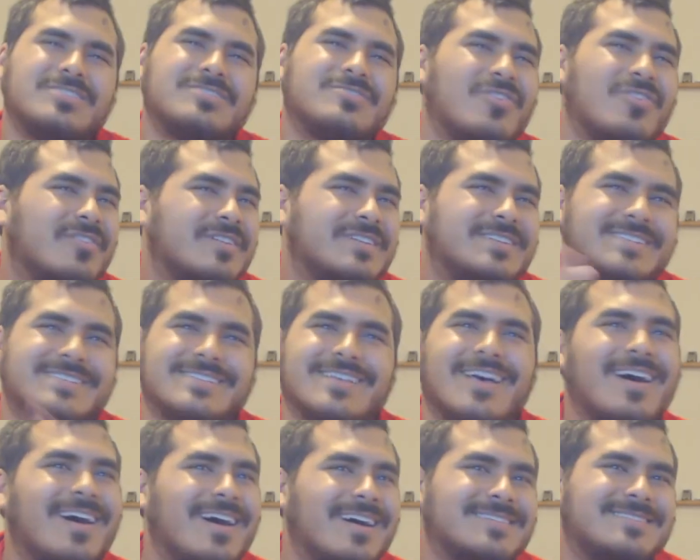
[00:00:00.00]
Story
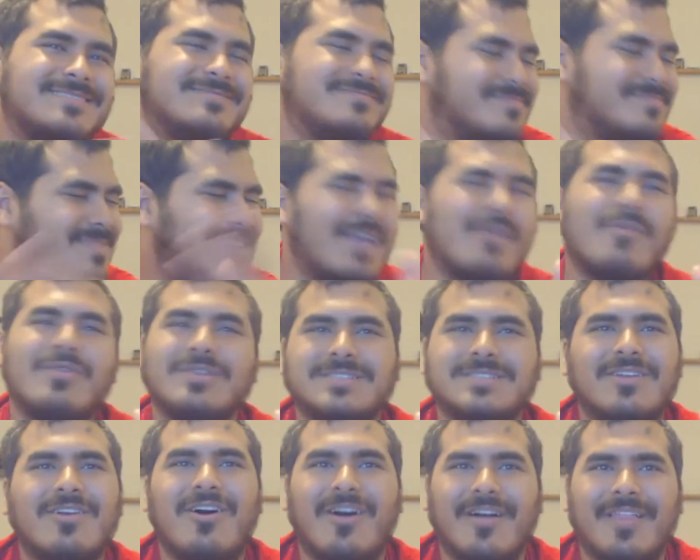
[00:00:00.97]
sucked. It
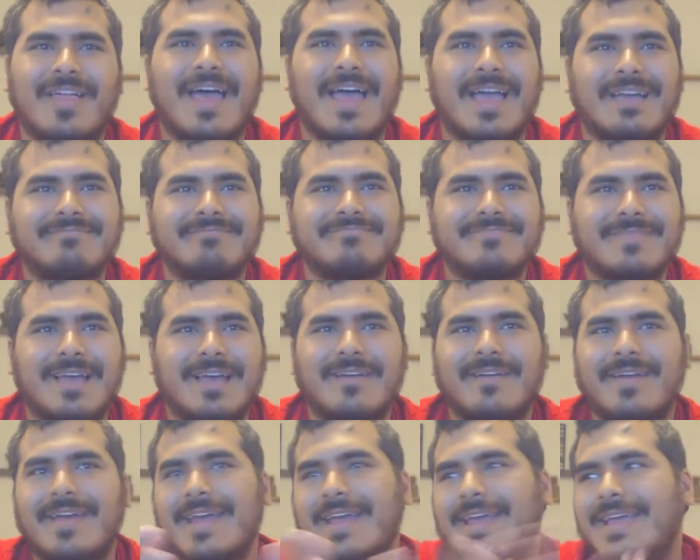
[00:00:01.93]
wasn't all that,
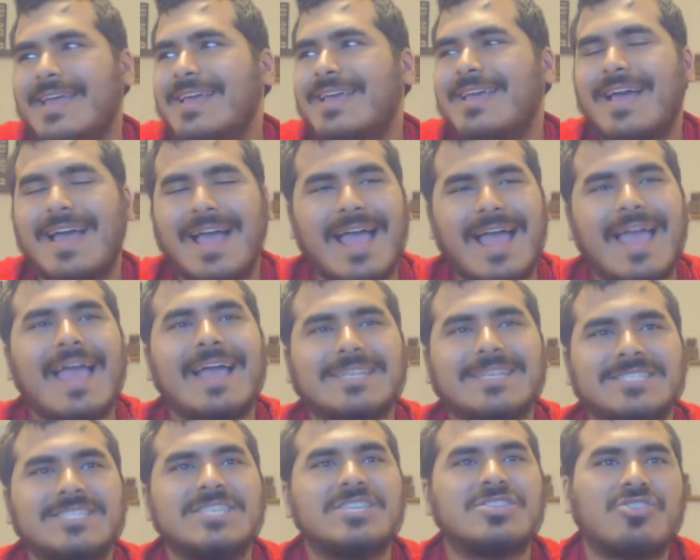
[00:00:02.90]
alright? I
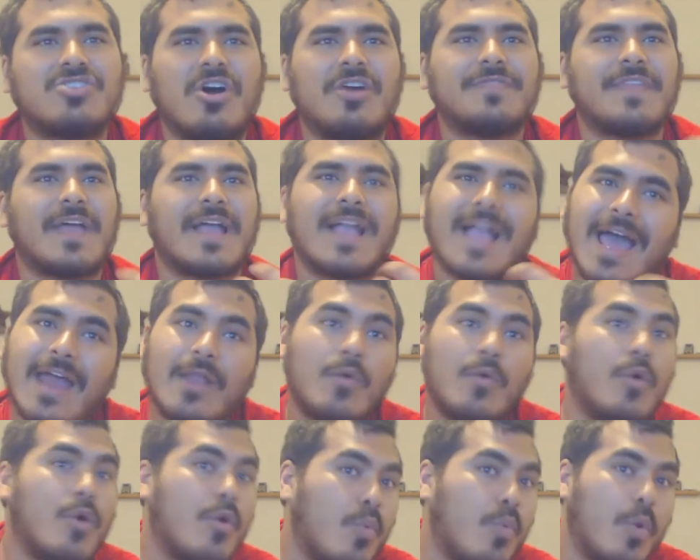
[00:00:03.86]
actually thought that
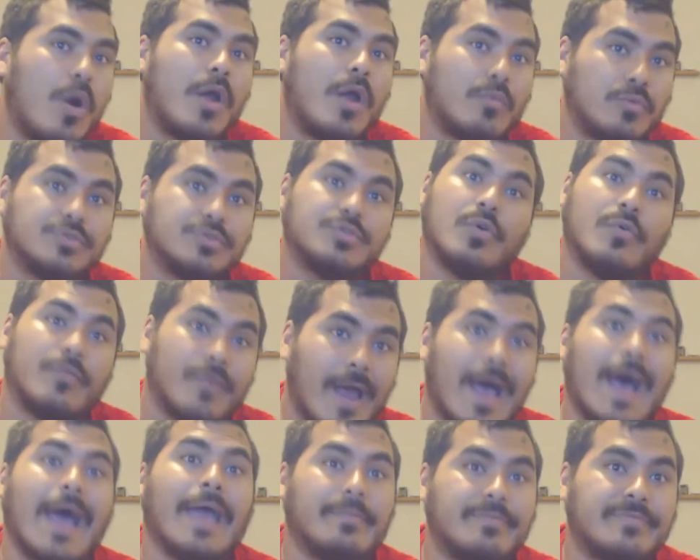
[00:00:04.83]
God of War 1 was
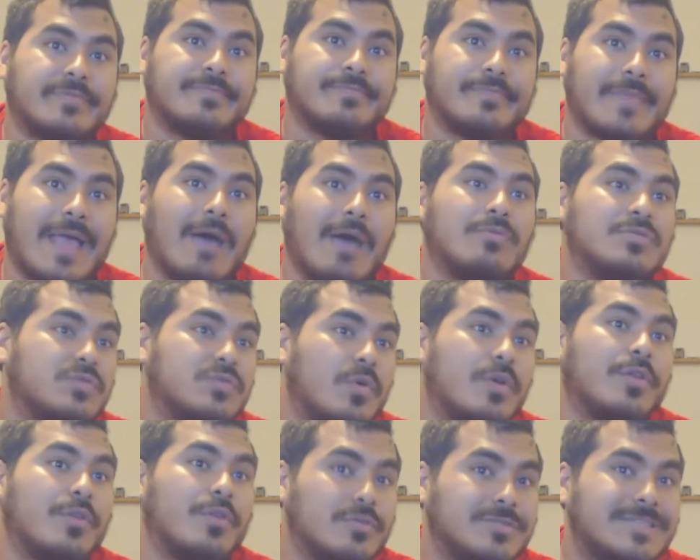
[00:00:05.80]
overhyped. I was
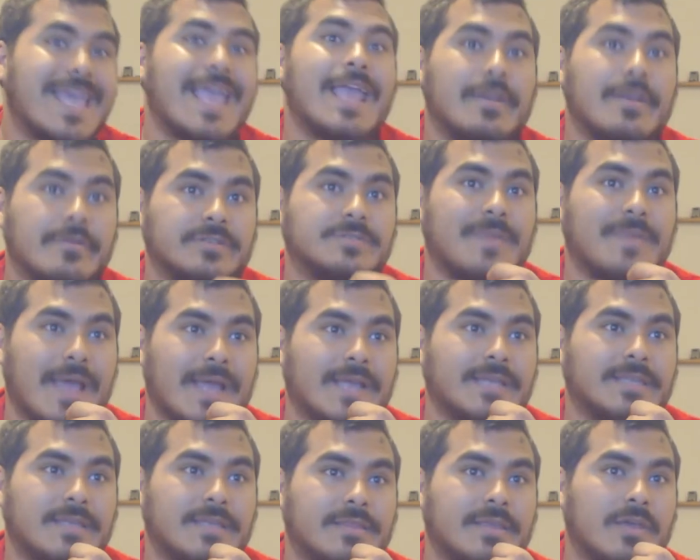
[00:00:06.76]
one of those haters
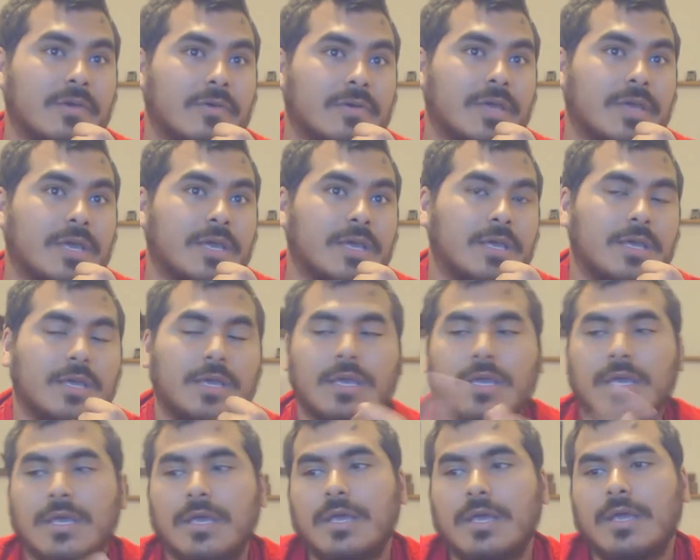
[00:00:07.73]
back in the day, okay?
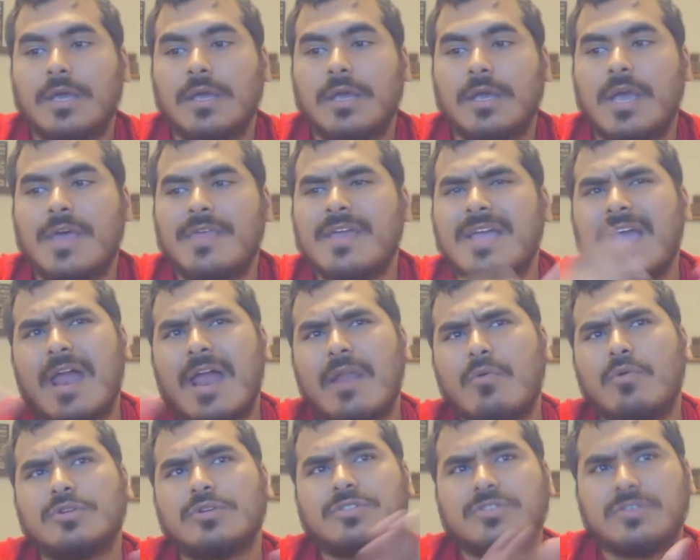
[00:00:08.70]
And then
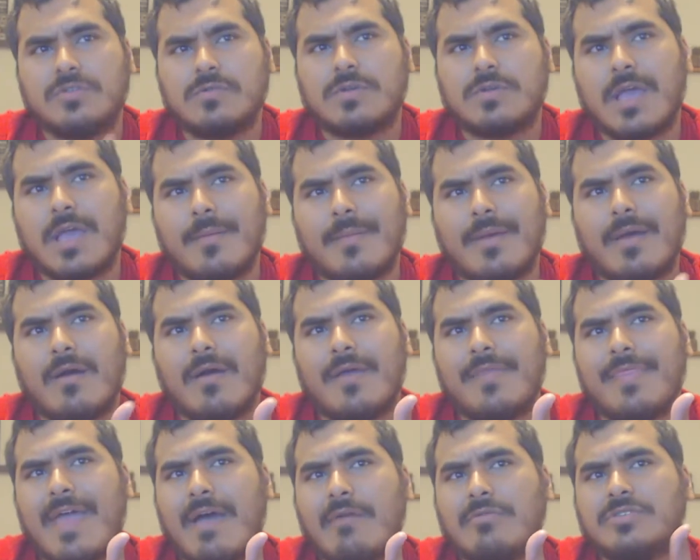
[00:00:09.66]
God of War 2 came
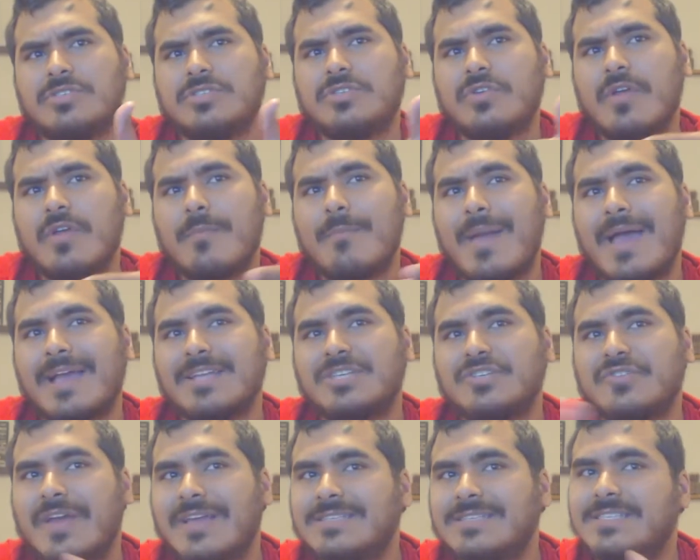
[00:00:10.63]
out, and that was during my
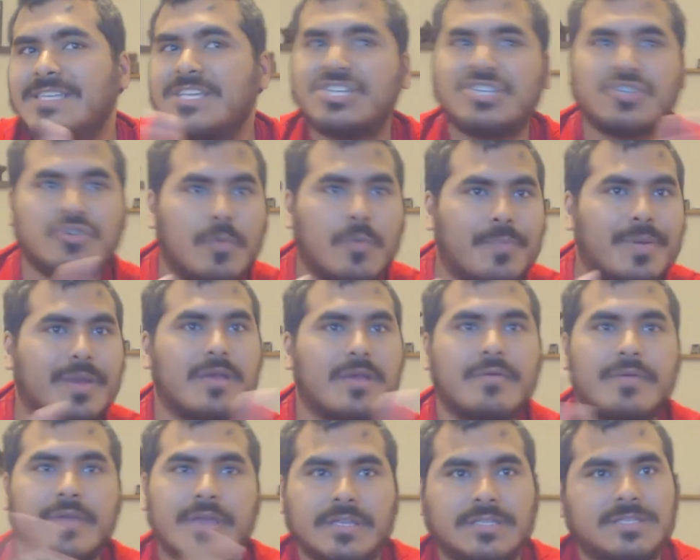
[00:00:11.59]
transitional
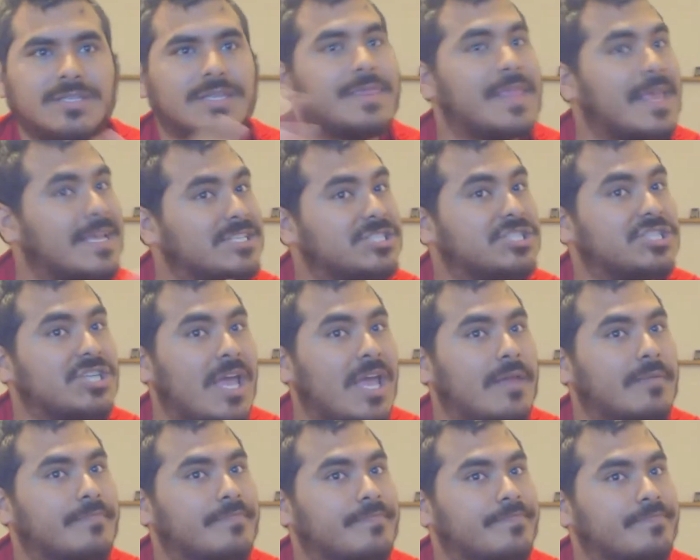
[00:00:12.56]
period to next
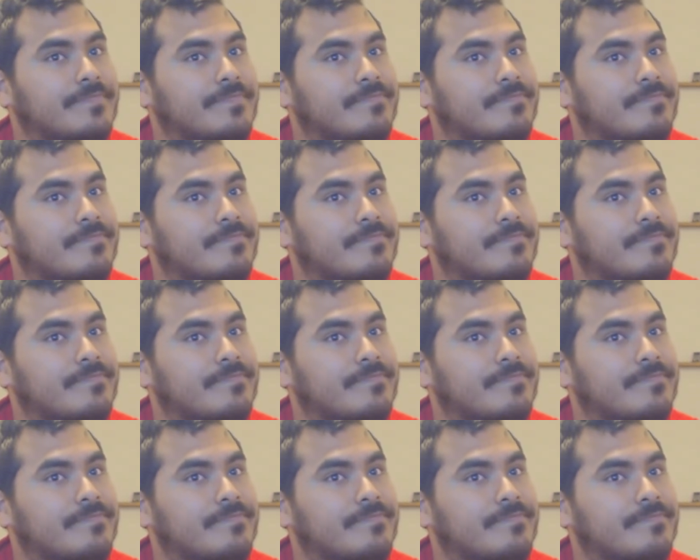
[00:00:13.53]
gen.